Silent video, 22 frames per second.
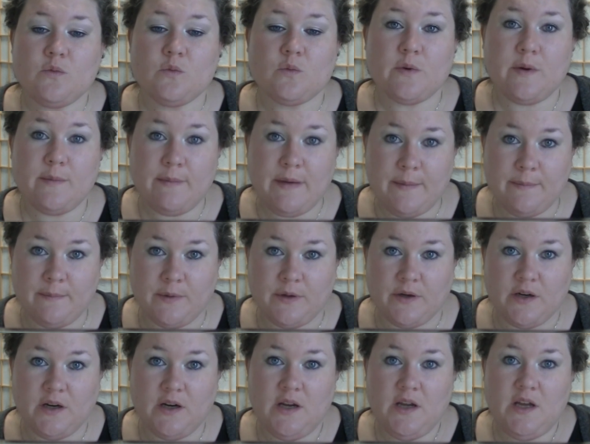
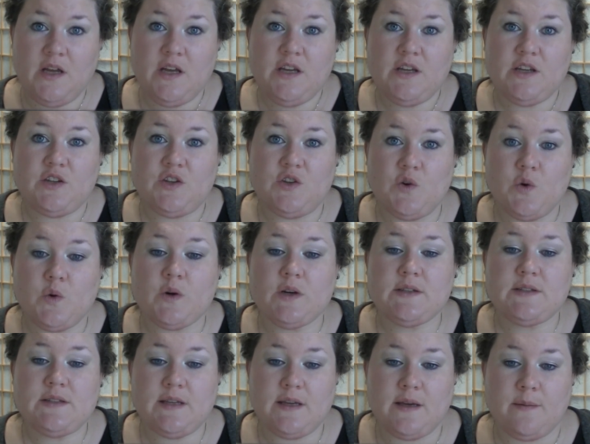Remember, your
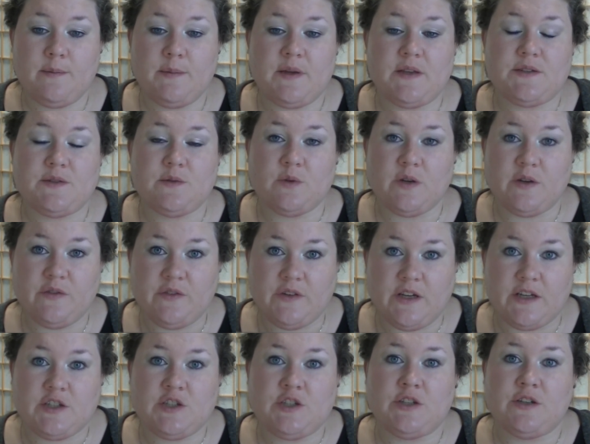tip is a
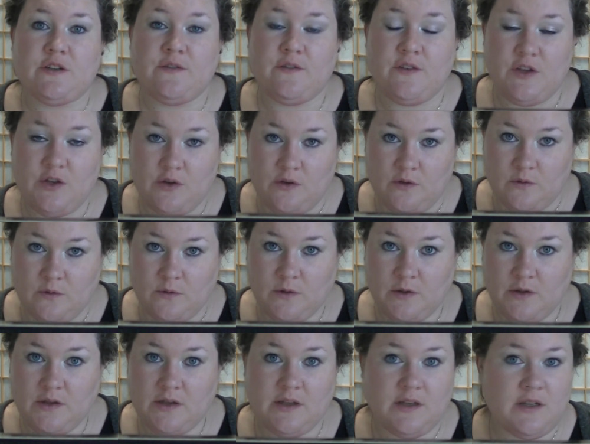reflection of you,
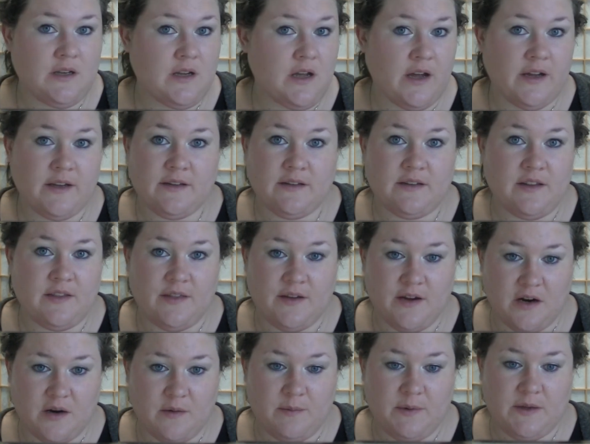not the
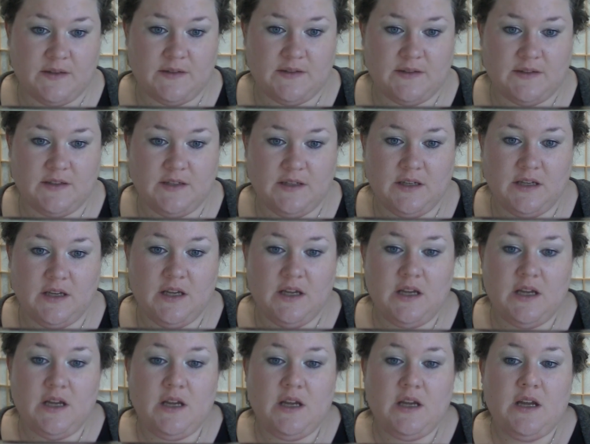therapist.
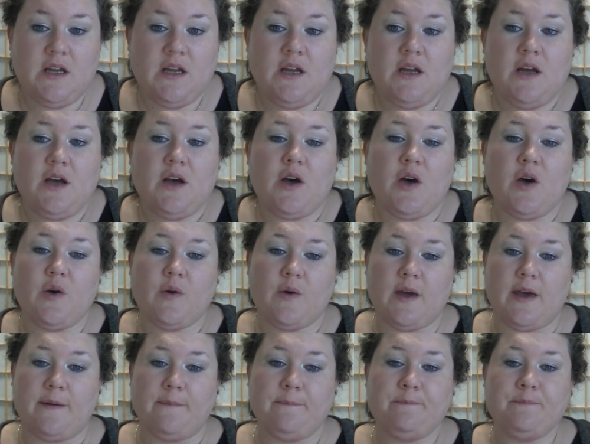
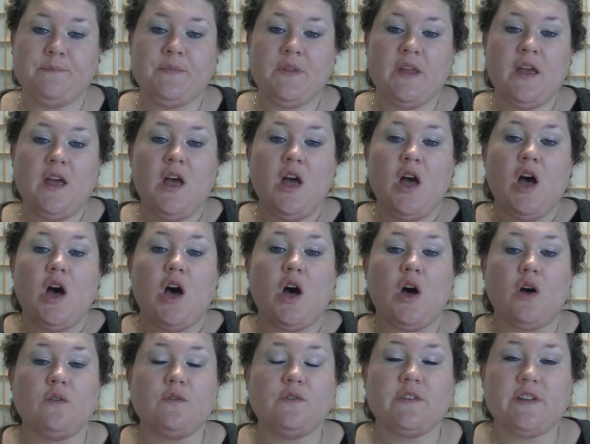Okay,
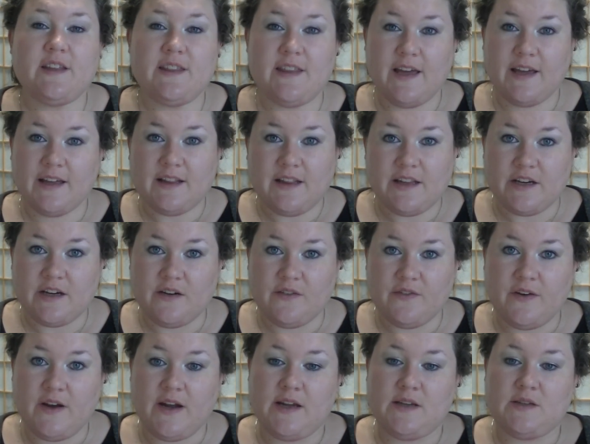hopefully that
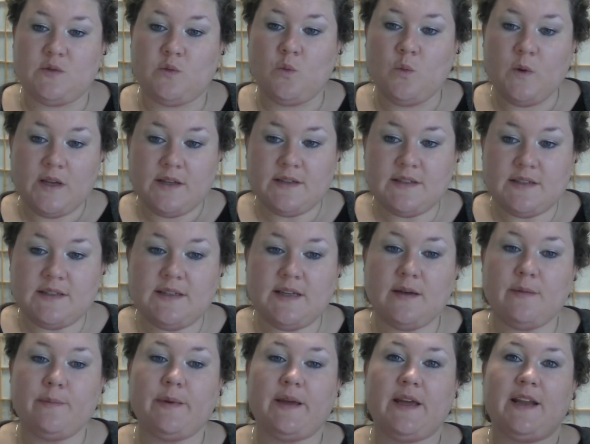clarifies when to
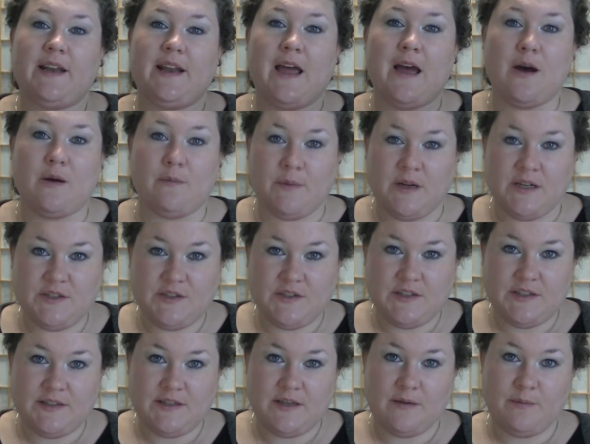tip and how much
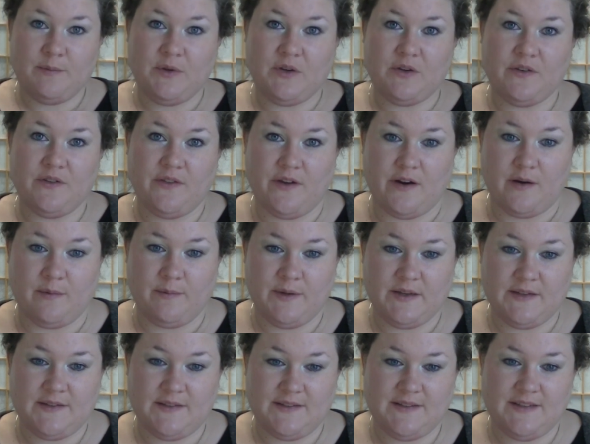to tip your
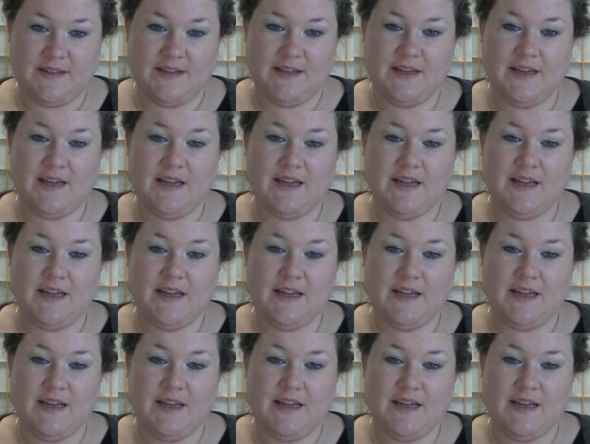therapist.